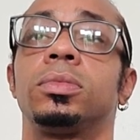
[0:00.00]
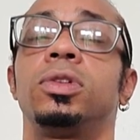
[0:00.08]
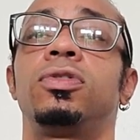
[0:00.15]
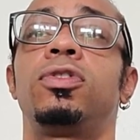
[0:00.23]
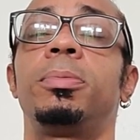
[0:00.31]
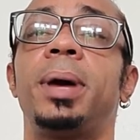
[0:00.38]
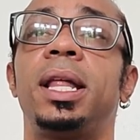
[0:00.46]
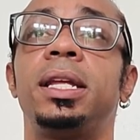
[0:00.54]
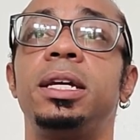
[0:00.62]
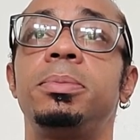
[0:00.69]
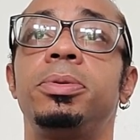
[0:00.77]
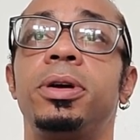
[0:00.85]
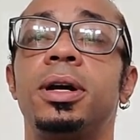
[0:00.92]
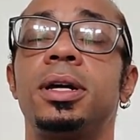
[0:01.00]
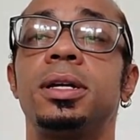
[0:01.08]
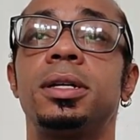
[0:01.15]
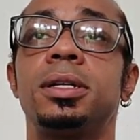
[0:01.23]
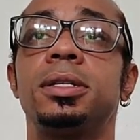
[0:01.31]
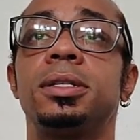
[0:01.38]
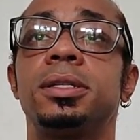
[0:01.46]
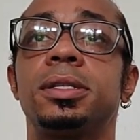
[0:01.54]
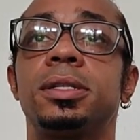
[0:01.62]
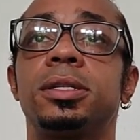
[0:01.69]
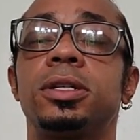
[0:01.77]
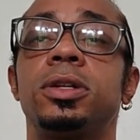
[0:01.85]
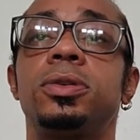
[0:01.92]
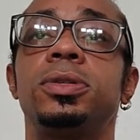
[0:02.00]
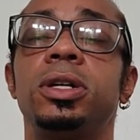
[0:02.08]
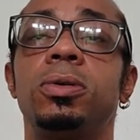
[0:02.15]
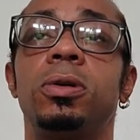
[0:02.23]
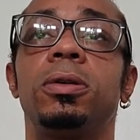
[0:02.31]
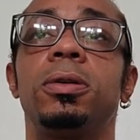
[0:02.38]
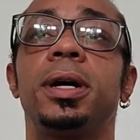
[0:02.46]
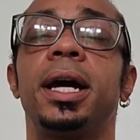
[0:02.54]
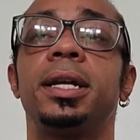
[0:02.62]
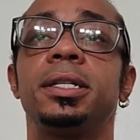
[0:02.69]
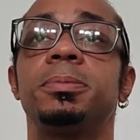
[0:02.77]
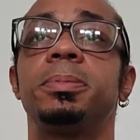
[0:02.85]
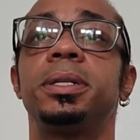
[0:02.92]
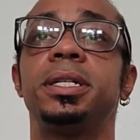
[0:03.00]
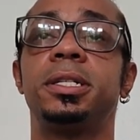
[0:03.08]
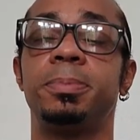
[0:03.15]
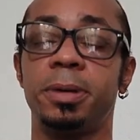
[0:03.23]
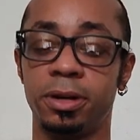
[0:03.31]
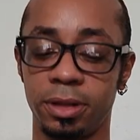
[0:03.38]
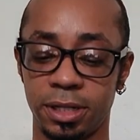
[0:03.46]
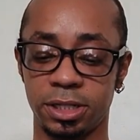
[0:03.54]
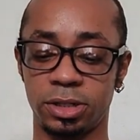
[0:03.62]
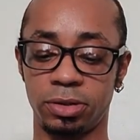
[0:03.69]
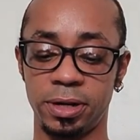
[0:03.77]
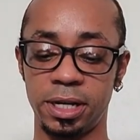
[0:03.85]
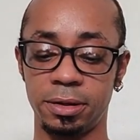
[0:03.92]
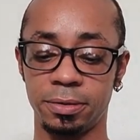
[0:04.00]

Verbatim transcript: For my Libras. Closing Oracle Guidance, Holy Spirit. This is three.